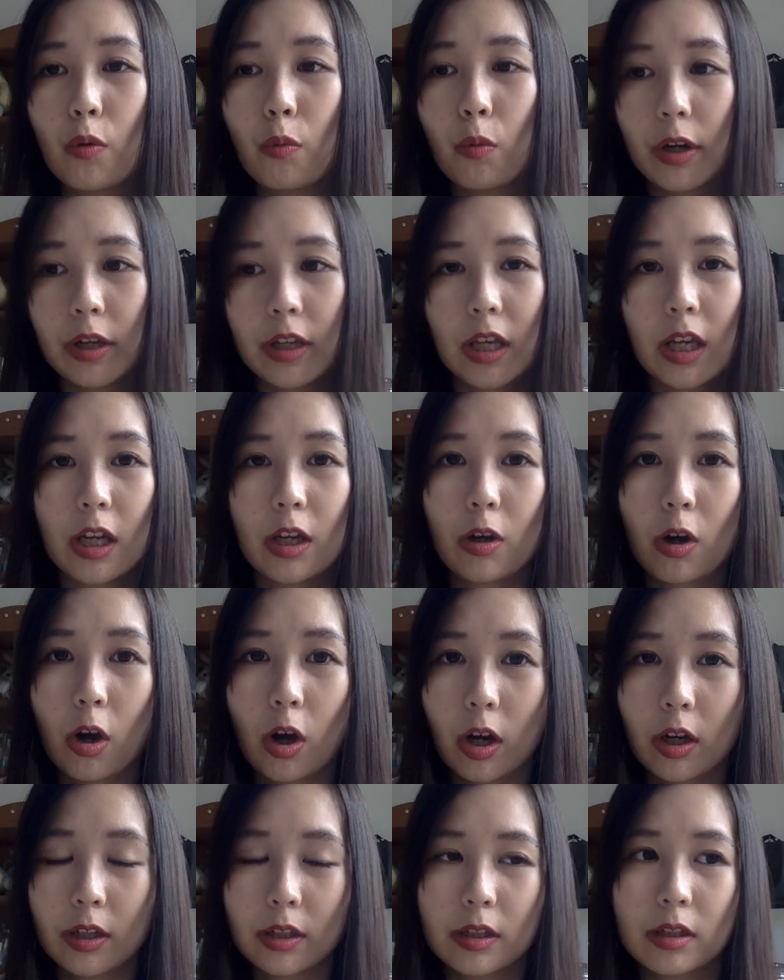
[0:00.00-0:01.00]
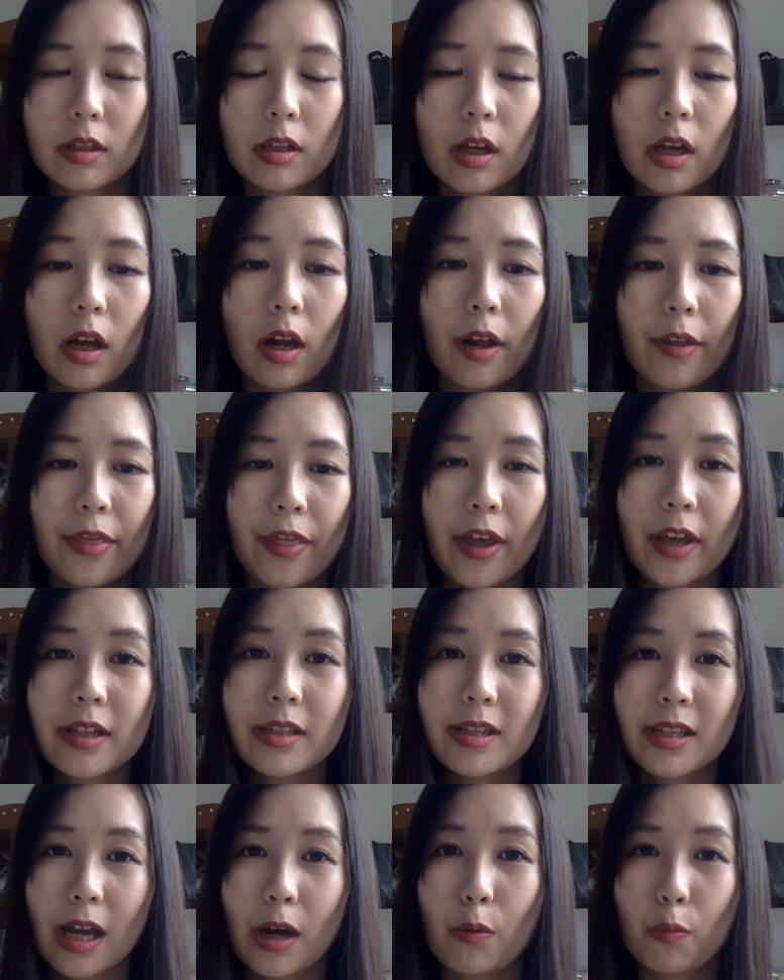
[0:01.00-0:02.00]
working on
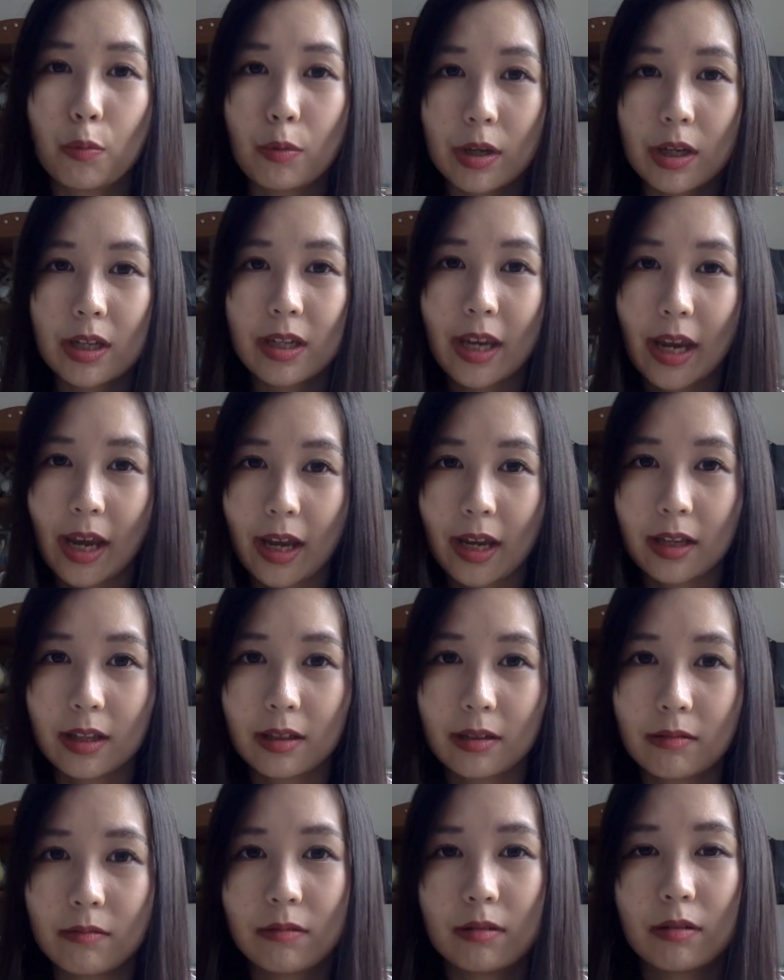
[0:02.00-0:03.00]
things that we can